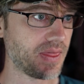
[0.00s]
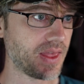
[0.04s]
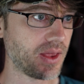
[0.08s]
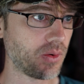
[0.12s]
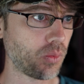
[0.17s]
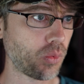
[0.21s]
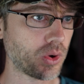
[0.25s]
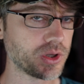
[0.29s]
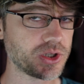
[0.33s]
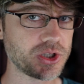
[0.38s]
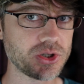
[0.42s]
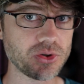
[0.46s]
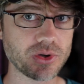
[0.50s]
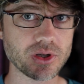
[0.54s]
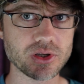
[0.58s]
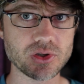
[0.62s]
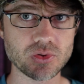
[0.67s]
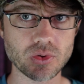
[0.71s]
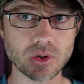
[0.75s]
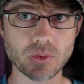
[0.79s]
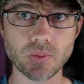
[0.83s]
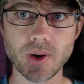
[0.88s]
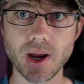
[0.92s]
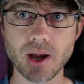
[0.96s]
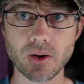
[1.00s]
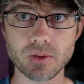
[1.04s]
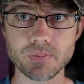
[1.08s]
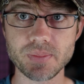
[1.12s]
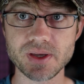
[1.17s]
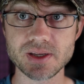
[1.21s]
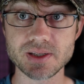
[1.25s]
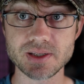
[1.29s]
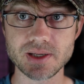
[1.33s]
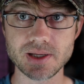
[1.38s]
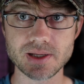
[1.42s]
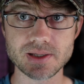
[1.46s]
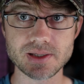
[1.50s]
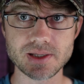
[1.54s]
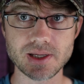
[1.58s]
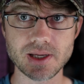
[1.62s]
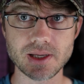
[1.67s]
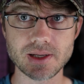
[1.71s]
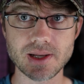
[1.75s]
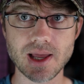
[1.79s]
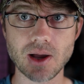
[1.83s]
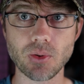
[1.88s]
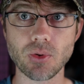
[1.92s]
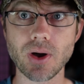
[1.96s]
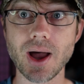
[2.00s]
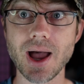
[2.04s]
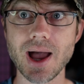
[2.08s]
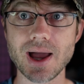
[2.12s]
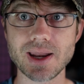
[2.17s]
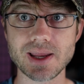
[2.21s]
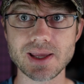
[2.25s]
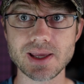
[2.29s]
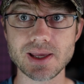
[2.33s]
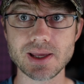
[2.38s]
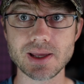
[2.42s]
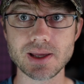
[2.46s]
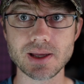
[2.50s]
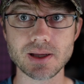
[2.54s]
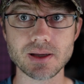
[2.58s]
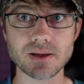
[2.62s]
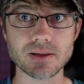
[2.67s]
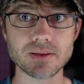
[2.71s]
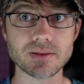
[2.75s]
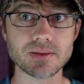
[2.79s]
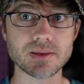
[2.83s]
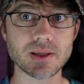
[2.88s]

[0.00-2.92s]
then once you can do a round B, C, and D, now we'll add E,